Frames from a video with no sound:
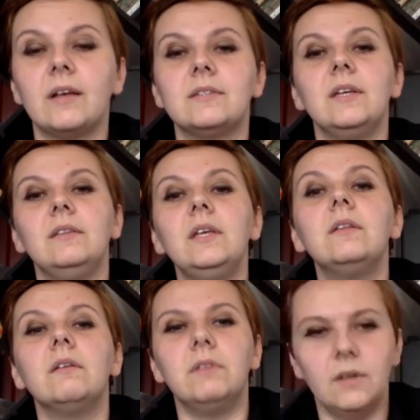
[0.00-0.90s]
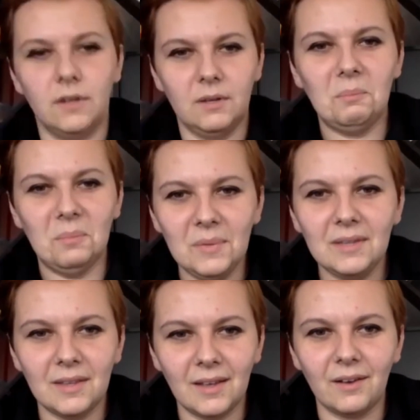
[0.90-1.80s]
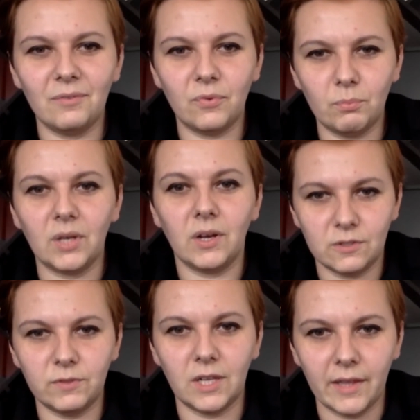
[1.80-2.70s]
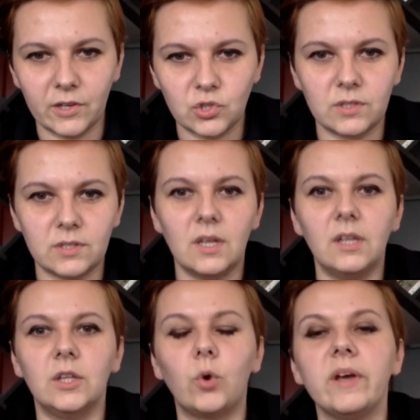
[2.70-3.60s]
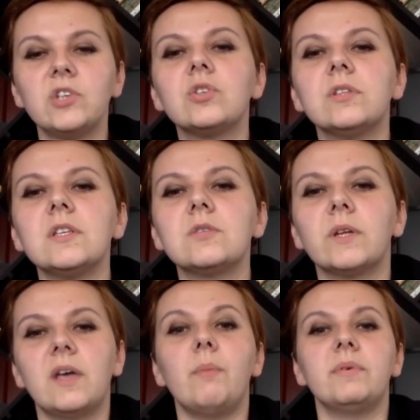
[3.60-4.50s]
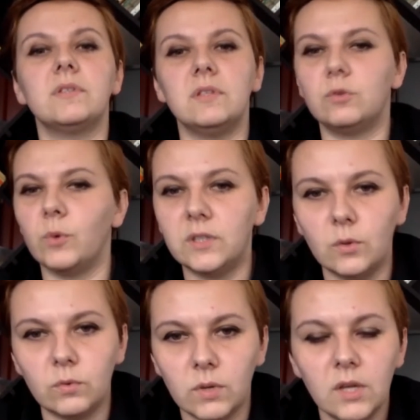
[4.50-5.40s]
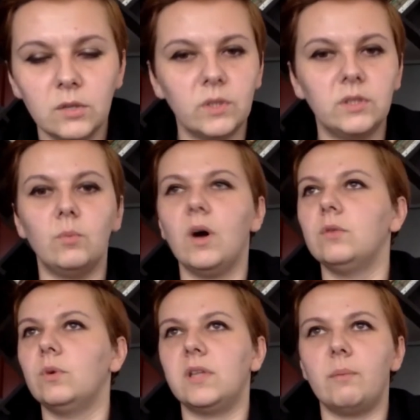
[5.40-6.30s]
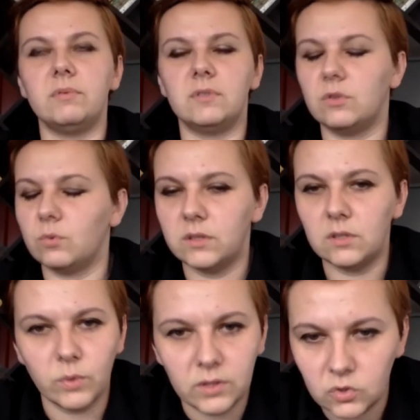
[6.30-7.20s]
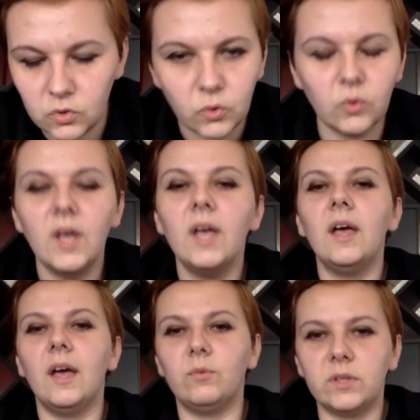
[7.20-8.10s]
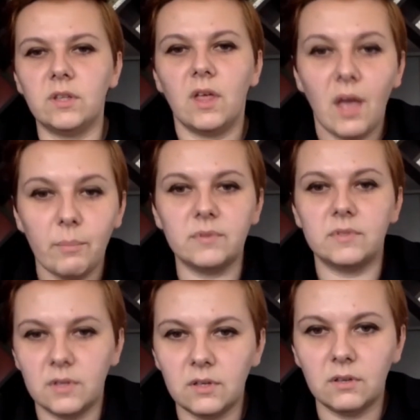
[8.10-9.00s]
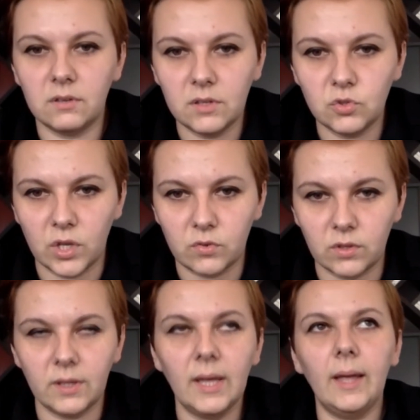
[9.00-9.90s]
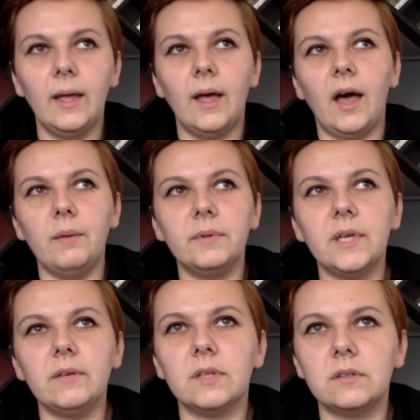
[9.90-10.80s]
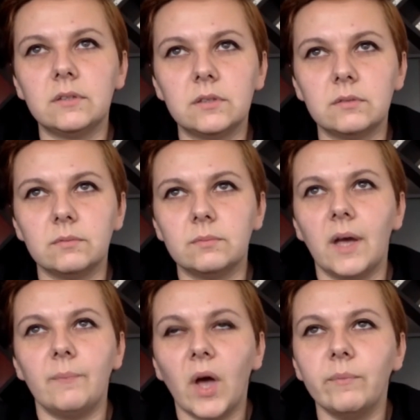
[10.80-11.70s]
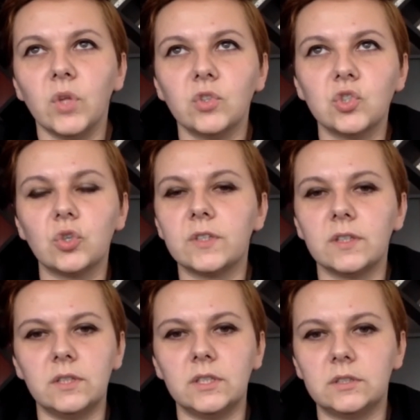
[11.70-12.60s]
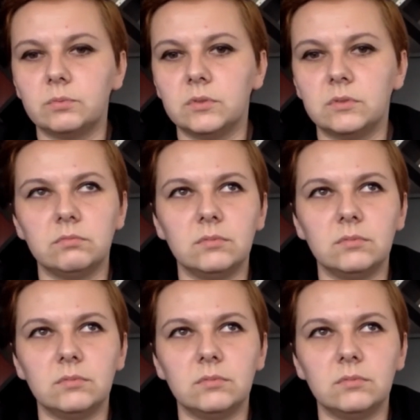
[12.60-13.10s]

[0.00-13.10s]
they needed media because of the elections. The question is what happens in 2021, what happens in 2022, and what happens in general. I believe that I'm not sure that this would